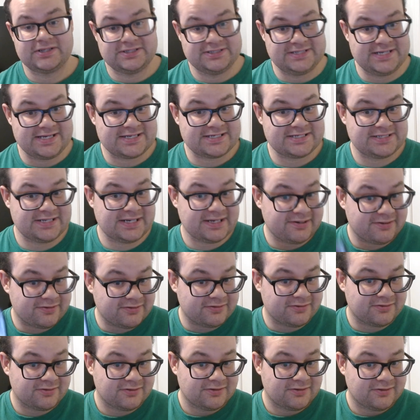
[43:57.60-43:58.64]
Zack
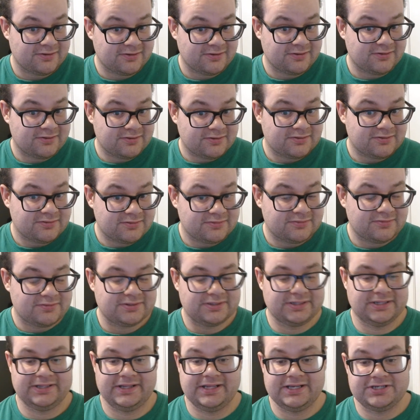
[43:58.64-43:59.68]
Snyder.
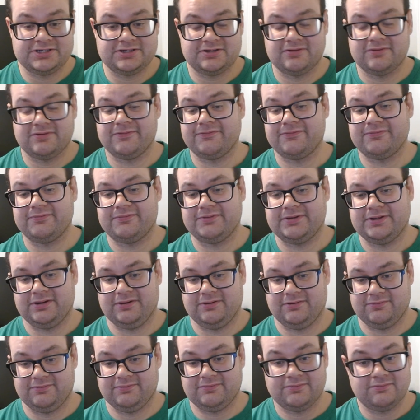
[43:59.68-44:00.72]
They should have. You
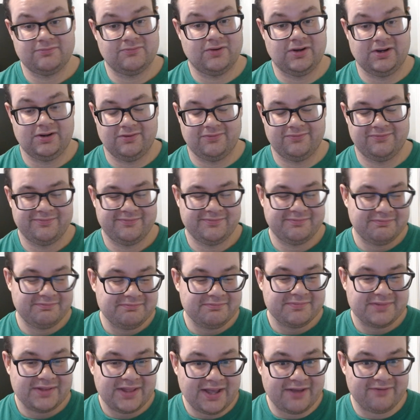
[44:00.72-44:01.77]
know, well,
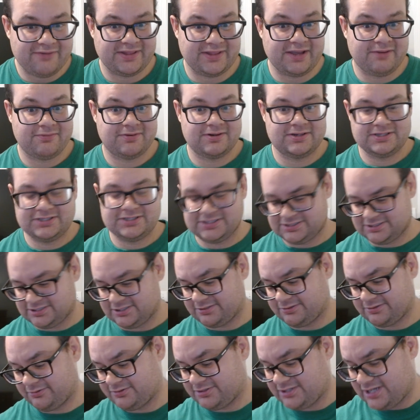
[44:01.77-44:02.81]
if they would have just
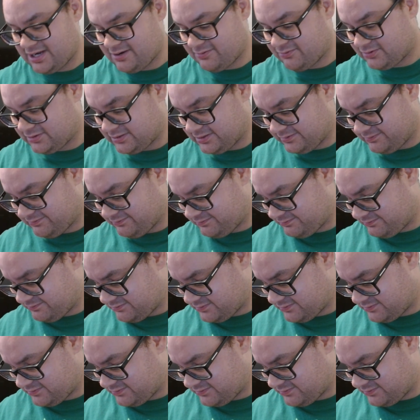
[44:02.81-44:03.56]
took their time with it.